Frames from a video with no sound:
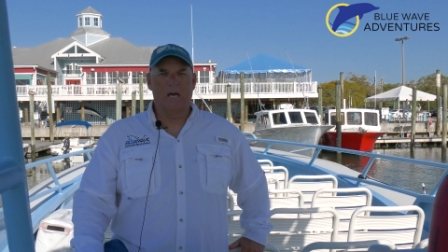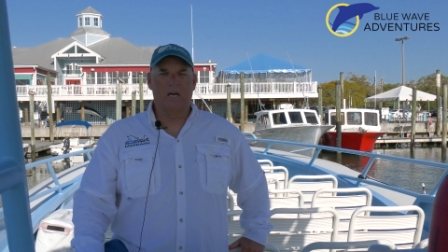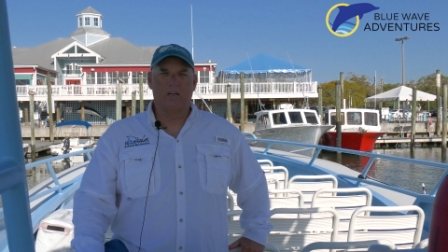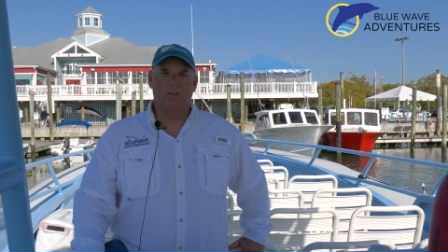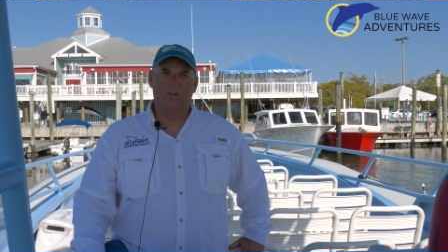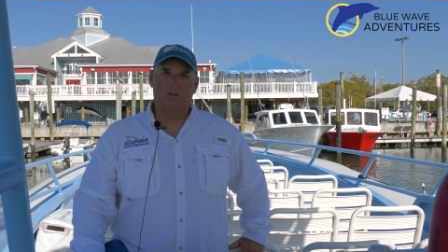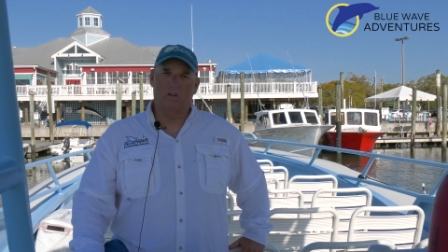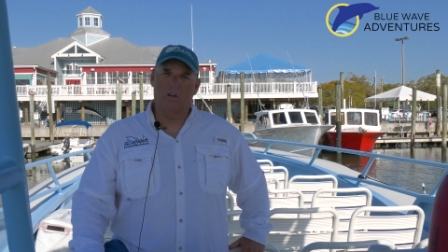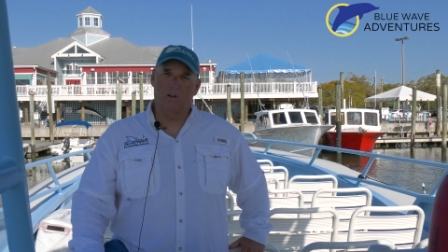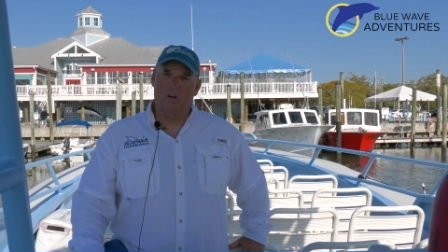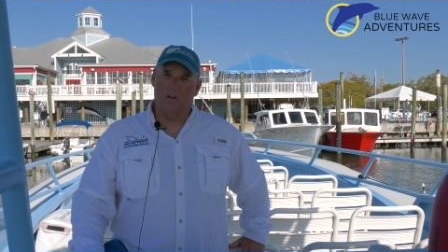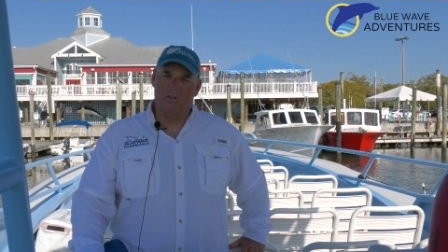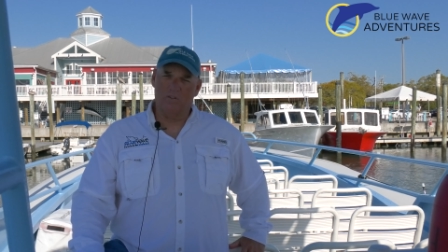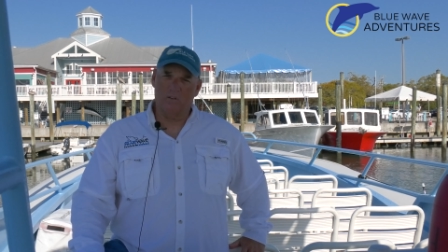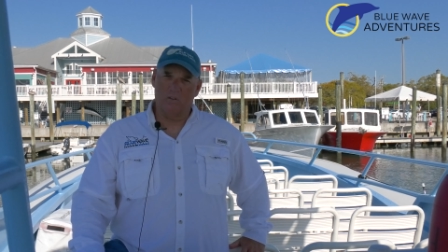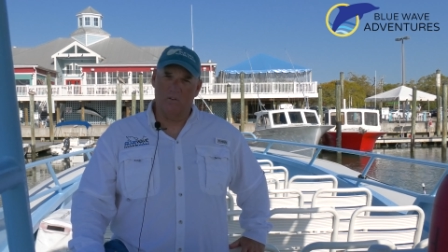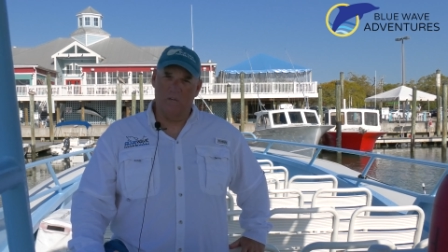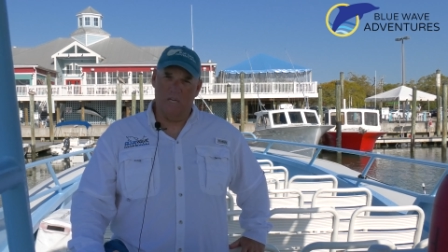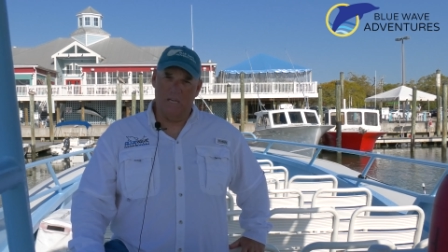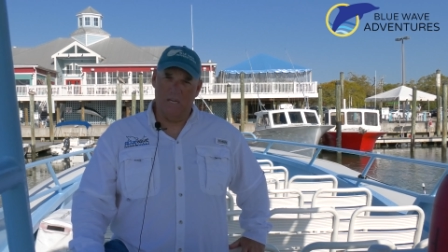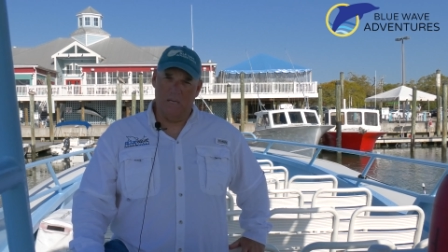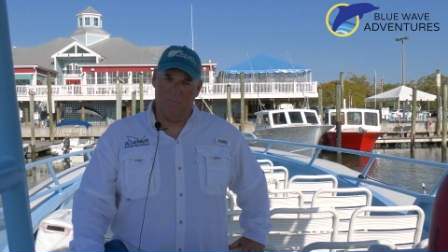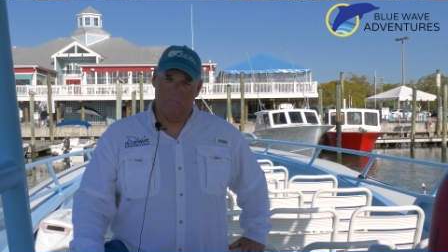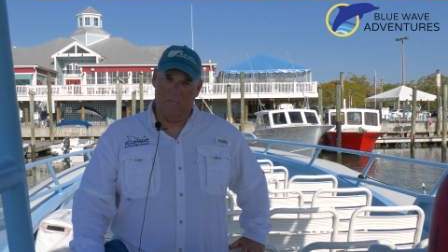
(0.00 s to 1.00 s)
You can also
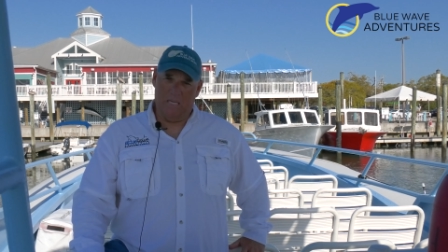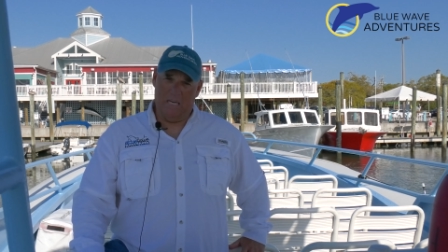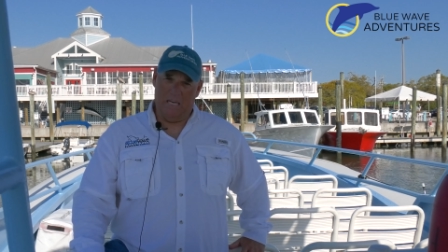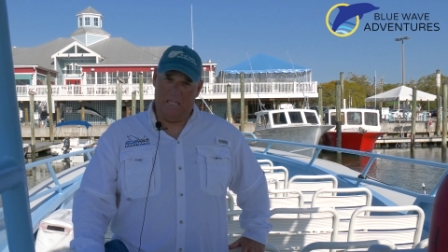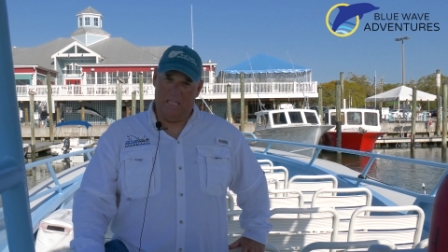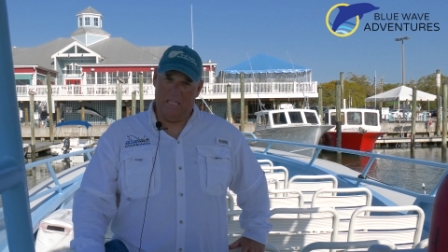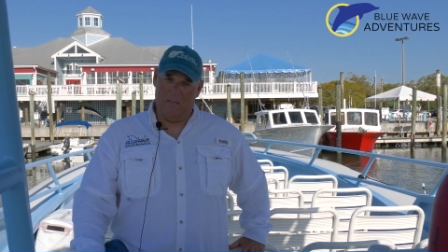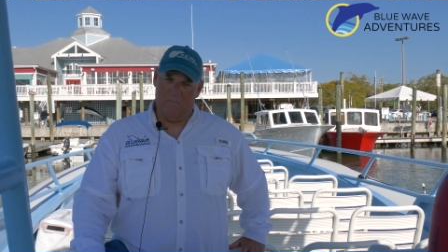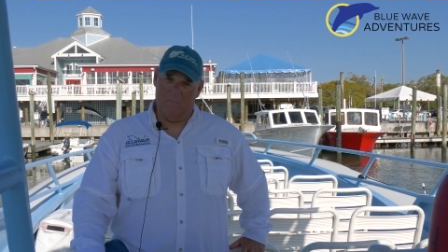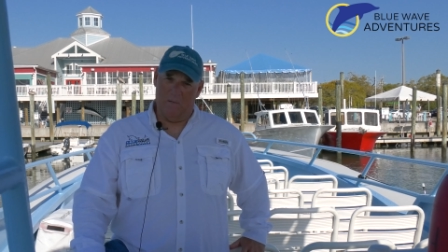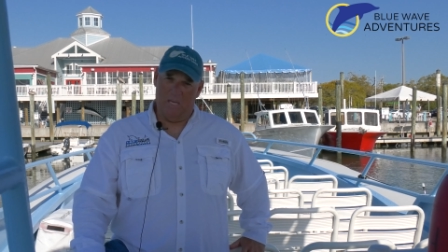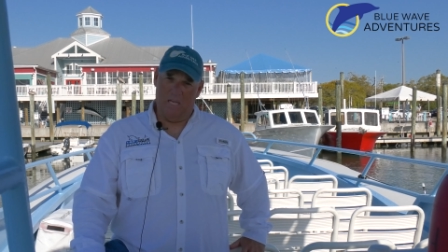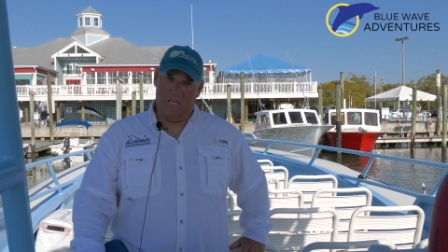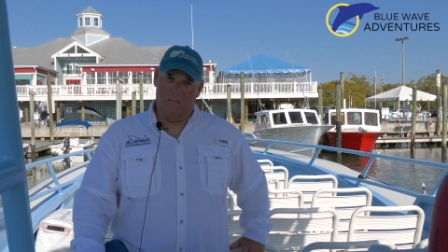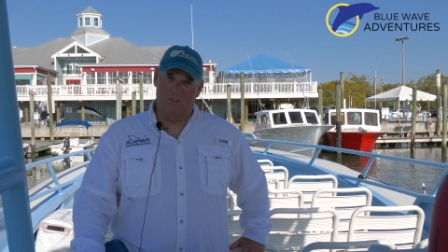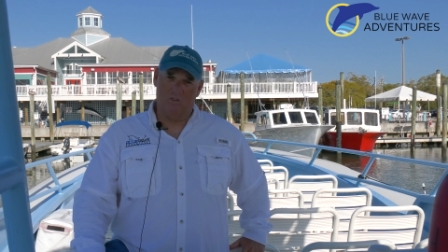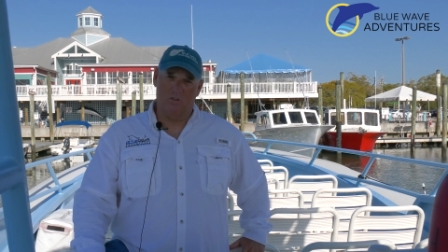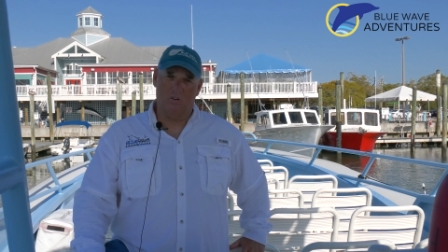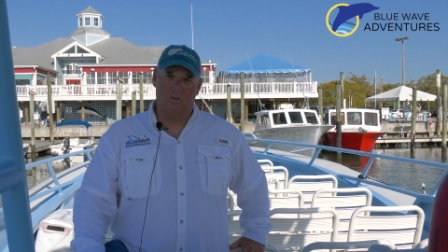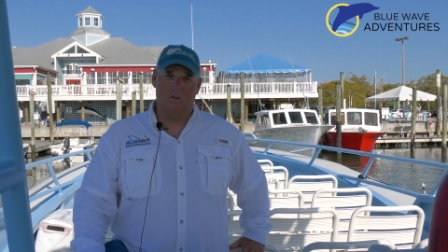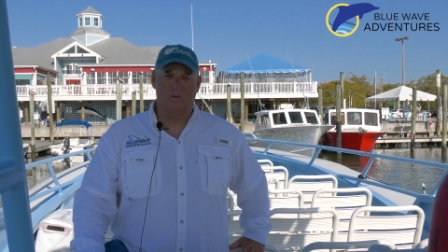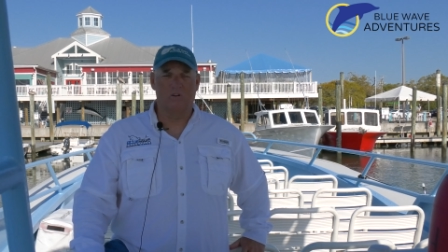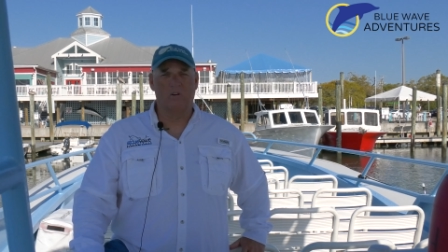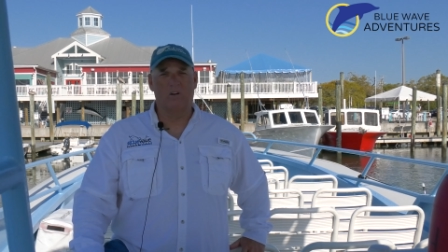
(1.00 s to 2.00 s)
end up getting them
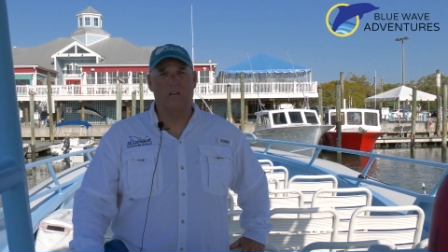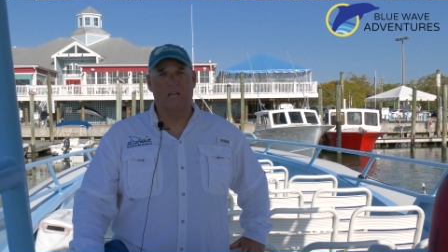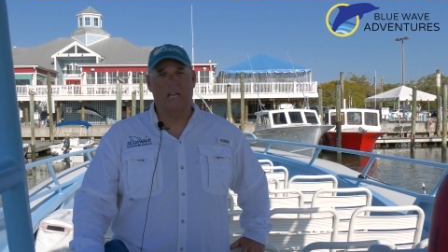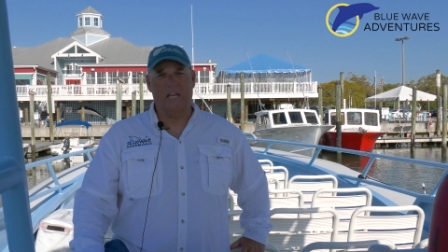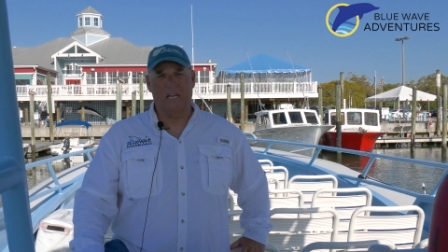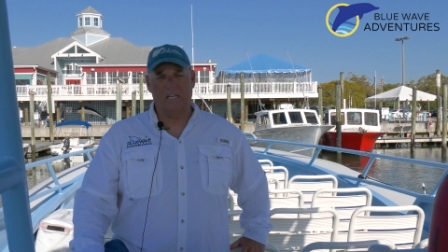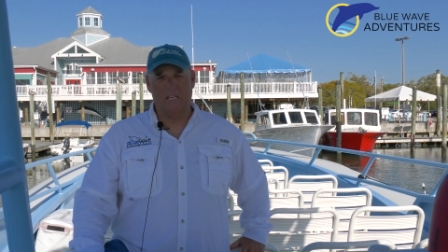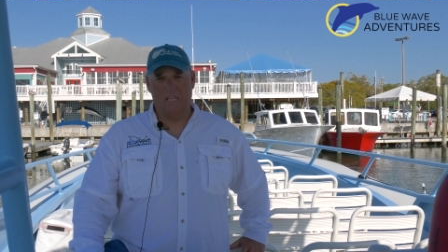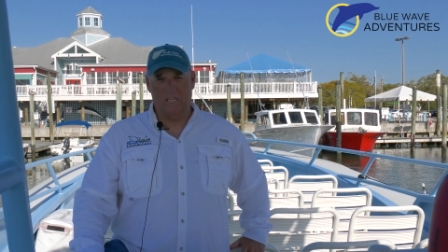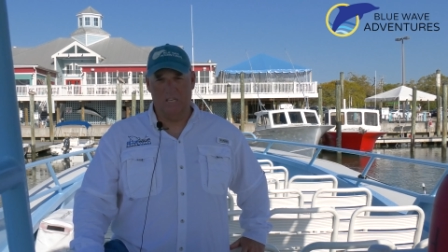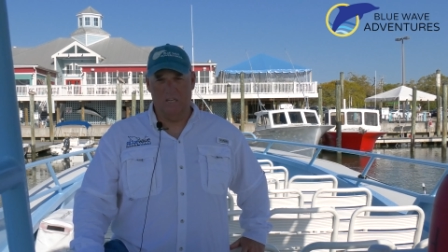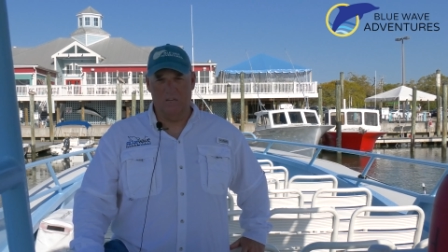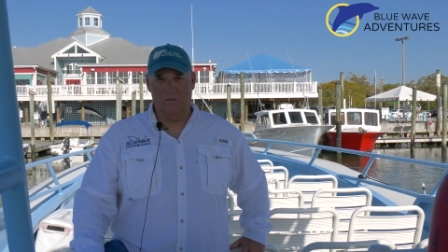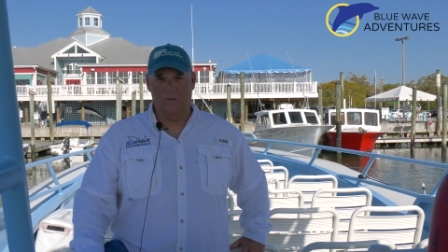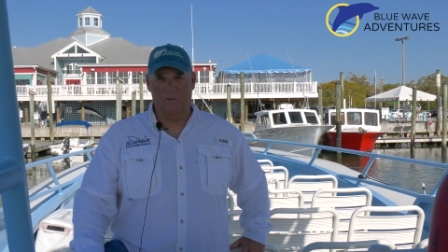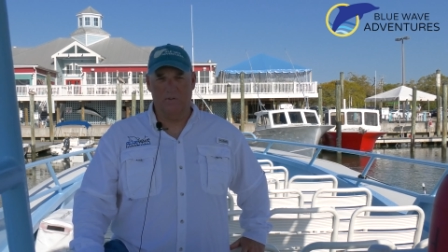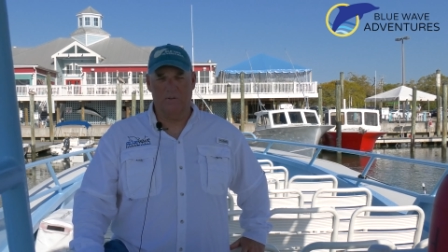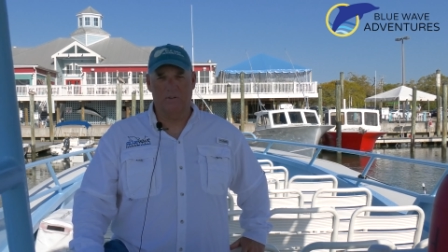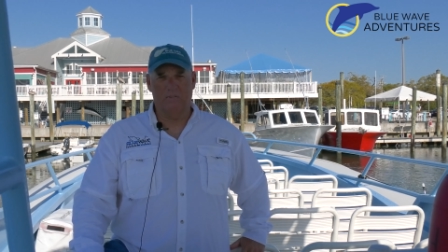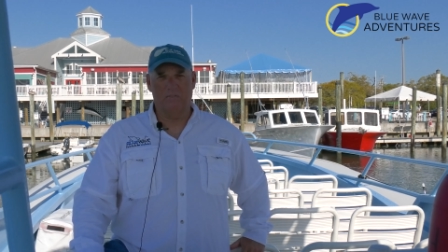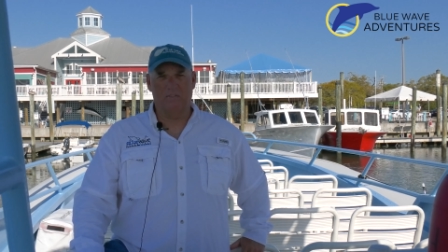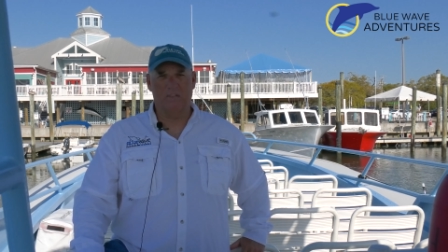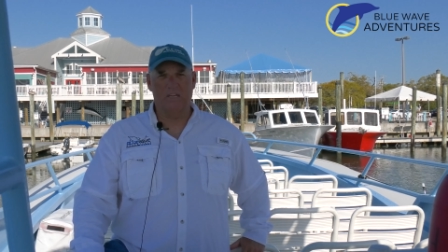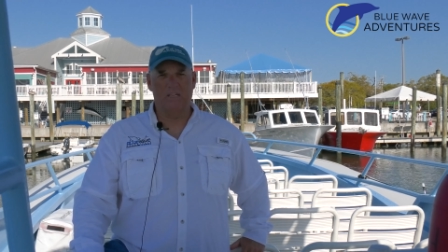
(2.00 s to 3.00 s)
injured and
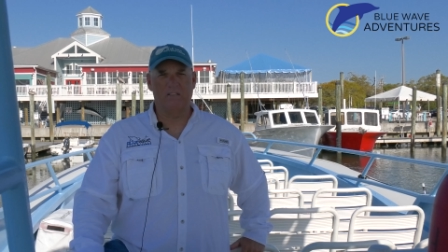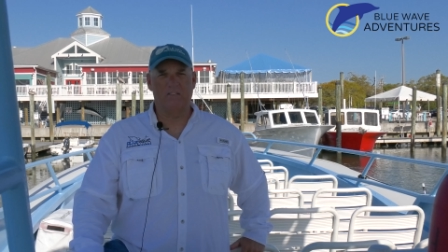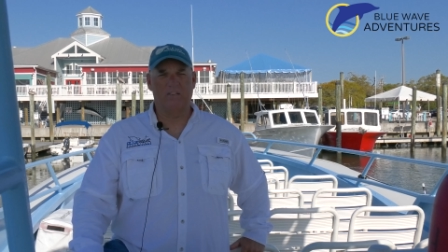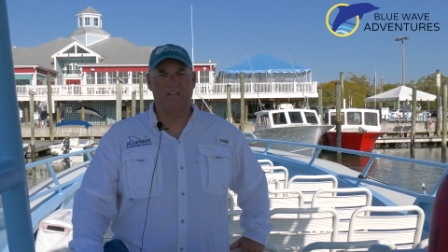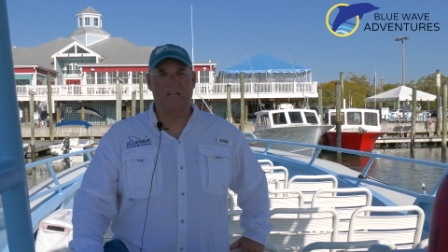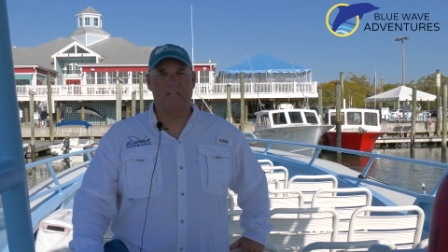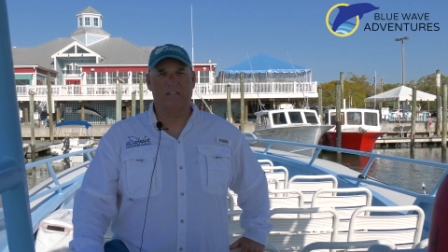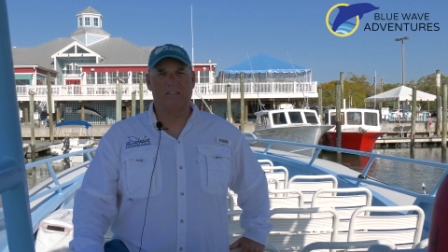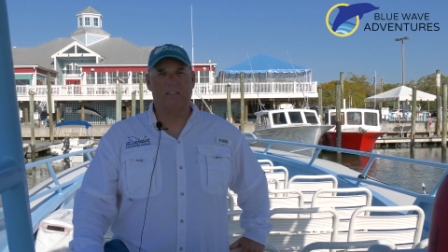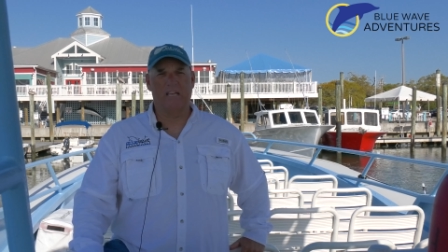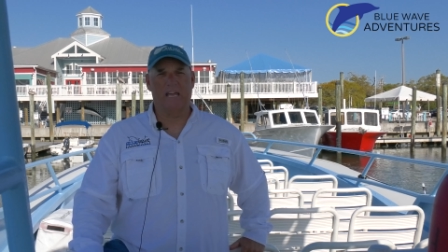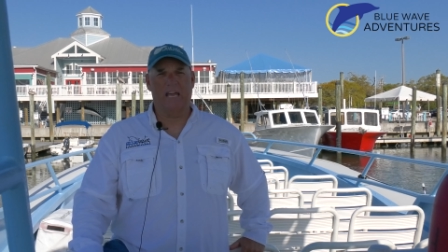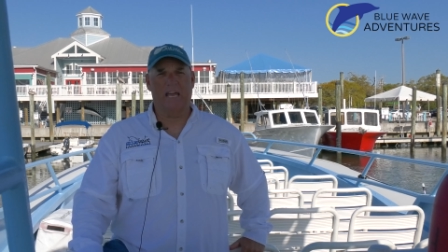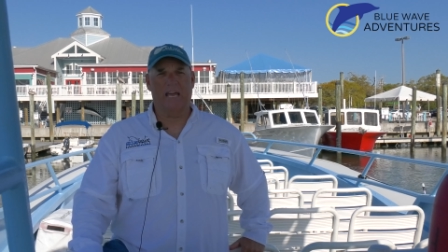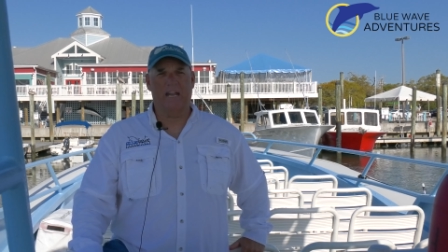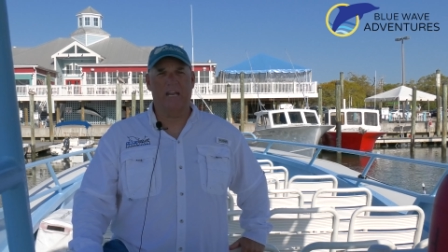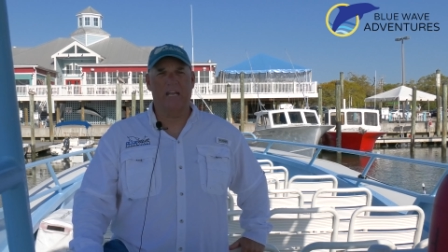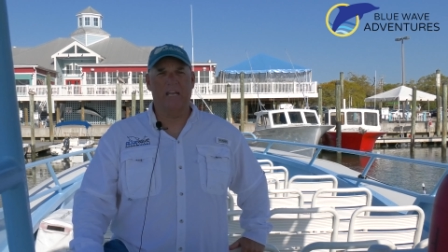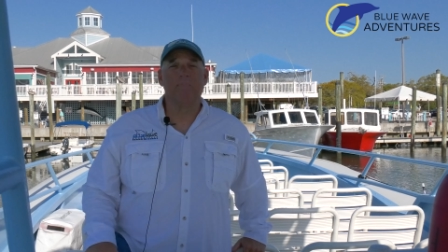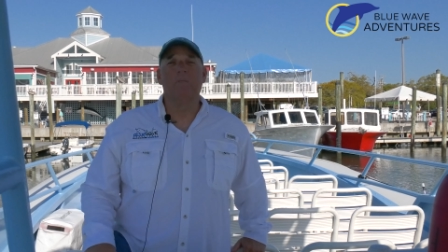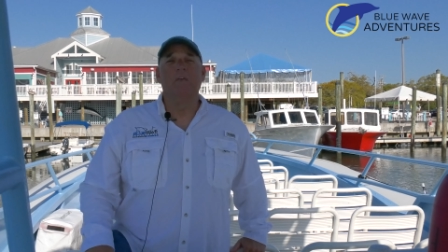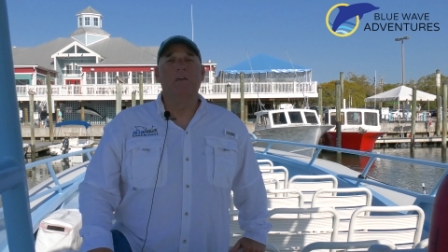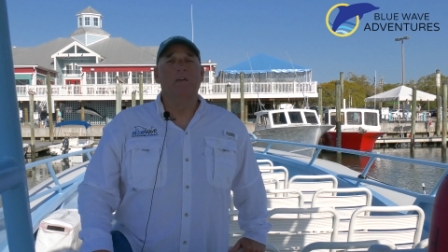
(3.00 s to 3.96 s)
killed and things like that.